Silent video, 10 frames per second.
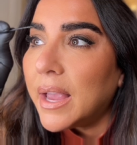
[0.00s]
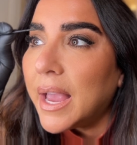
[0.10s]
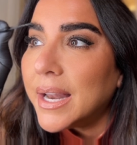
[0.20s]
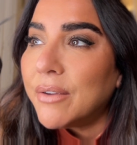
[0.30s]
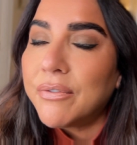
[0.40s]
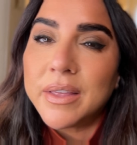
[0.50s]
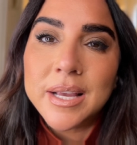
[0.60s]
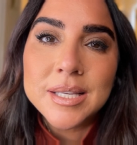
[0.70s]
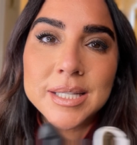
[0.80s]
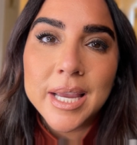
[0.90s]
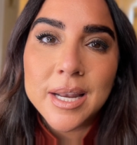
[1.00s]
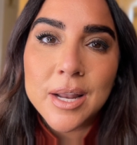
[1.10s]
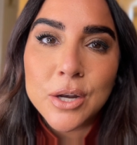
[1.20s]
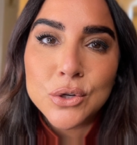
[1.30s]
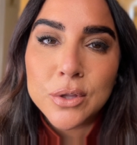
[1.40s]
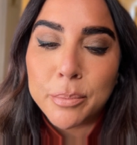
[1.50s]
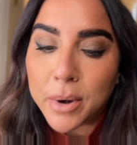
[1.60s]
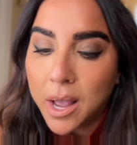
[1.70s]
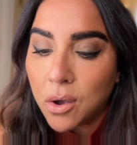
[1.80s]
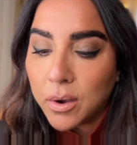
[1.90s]
And if the skin under the
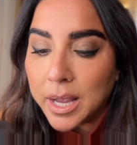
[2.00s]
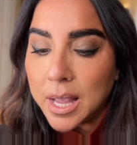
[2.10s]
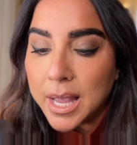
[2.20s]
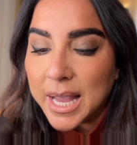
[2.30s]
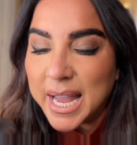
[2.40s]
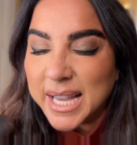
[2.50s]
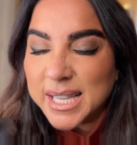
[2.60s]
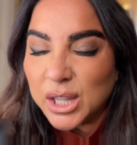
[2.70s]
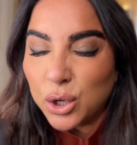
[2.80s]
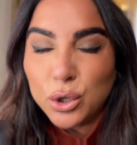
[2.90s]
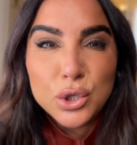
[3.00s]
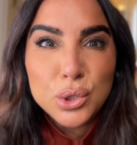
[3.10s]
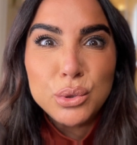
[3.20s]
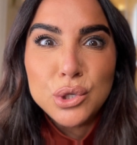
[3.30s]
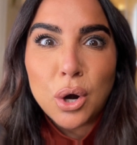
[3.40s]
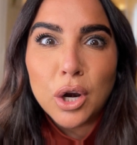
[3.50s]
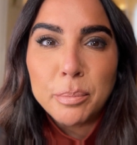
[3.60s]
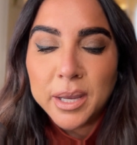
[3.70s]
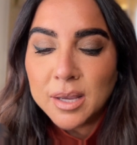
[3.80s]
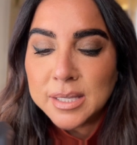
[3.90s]
brow is a little too dark
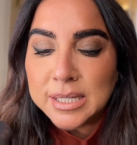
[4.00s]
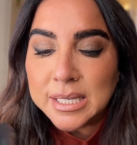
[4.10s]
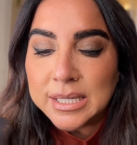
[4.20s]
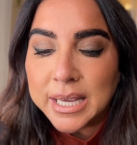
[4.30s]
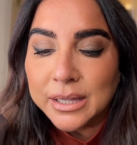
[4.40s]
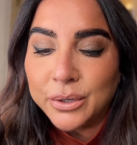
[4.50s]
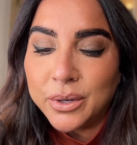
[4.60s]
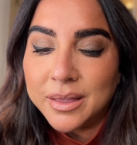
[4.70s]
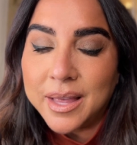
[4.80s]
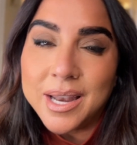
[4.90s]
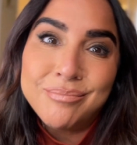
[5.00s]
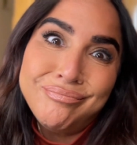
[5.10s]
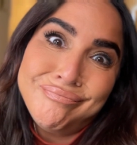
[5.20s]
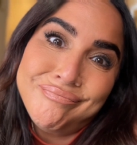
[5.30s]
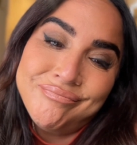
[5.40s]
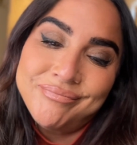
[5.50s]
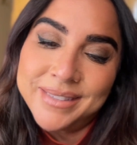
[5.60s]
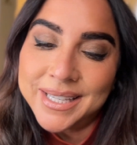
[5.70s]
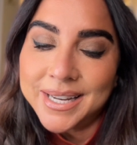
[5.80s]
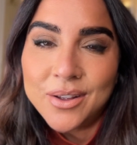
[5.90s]
because I didn't dilute it, then,
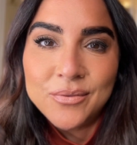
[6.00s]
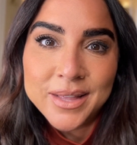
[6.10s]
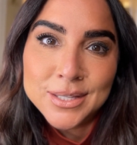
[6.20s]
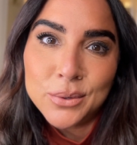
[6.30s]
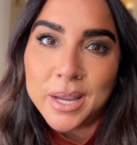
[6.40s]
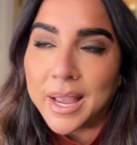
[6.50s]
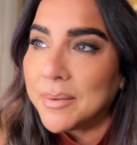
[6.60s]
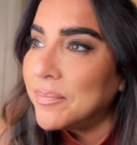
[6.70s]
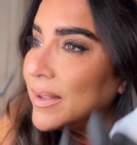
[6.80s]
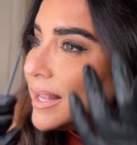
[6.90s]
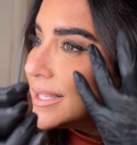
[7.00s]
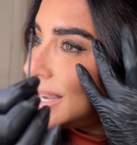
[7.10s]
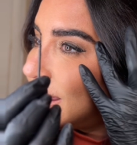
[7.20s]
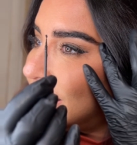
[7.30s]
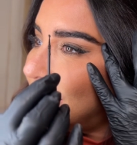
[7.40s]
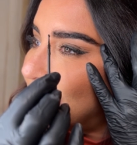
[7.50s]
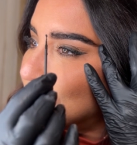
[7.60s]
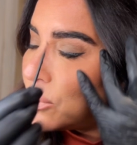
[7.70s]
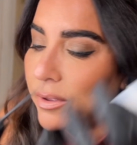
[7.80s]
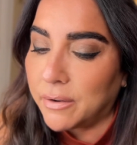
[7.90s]
you know, that's okay. It's not gonna last
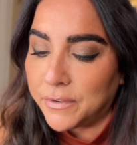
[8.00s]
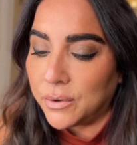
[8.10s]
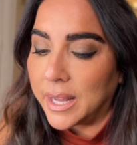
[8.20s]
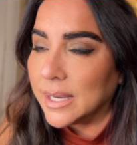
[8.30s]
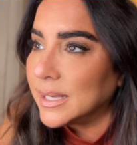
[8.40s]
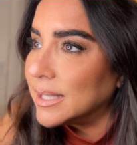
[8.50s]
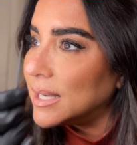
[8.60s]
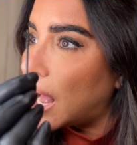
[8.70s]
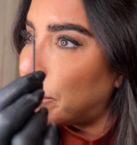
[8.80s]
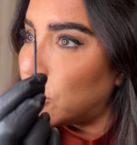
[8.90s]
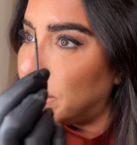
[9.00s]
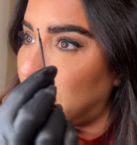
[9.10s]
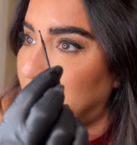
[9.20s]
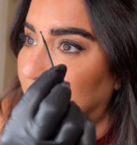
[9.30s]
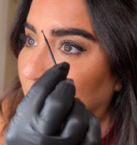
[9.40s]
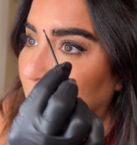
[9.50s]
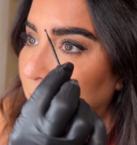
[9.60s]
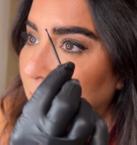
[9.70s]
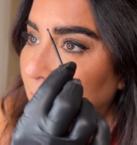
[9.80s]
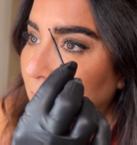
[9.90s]
more than a few days. It's not permanent
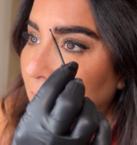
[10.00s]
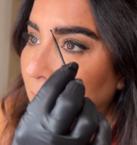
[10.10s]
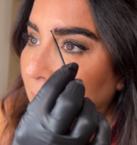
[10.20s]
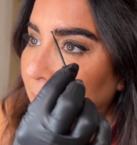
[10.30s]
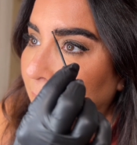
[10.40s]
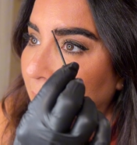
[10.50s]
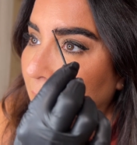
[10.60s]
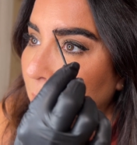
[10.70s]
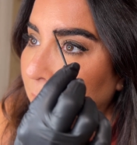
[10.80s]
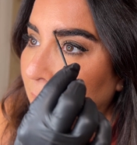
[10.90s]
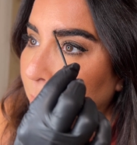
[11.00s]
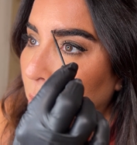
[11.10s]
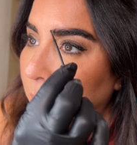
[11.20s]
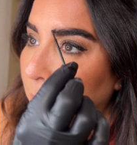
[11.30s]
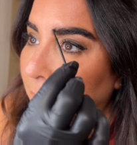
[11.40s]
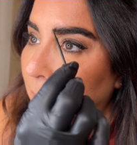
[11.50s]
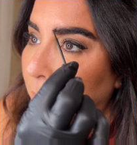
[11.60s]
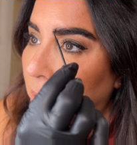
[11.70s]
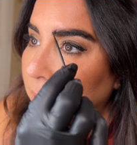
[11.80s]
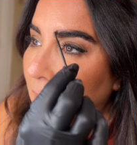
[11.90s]
makeup. I am a permanent makeup
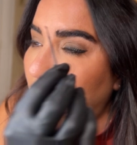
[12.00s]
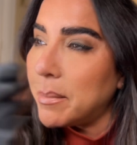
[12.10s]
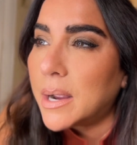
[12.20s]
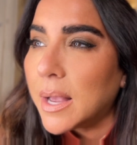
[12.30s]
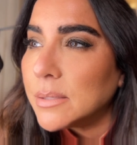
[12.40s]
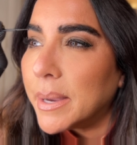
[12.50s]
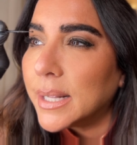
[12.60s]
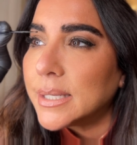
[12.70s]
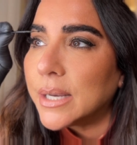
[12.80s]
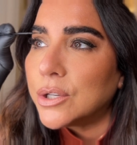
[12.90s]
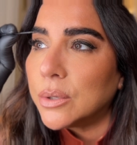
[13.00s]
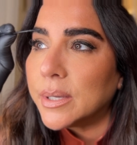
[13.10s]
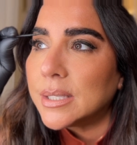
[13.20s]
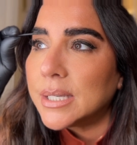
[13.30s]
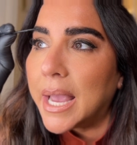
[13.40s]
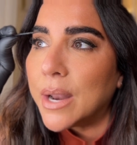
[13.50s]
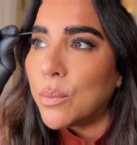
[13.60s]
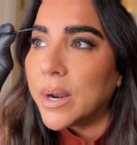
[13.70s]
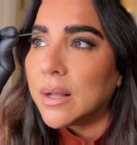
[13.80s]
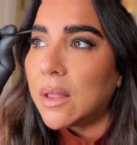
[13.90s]
artist. I'm a cosmetic tattooist. And
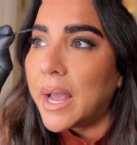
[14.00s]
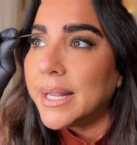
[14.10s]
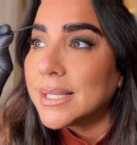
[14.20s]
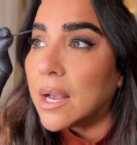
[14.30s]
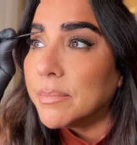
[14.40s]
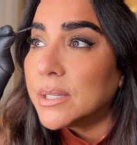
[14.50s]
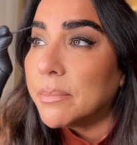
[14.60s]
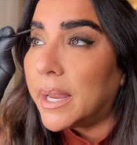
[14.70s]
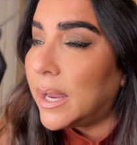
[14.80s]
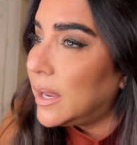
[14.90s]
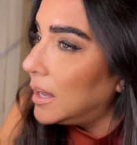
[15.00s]
when clients come to me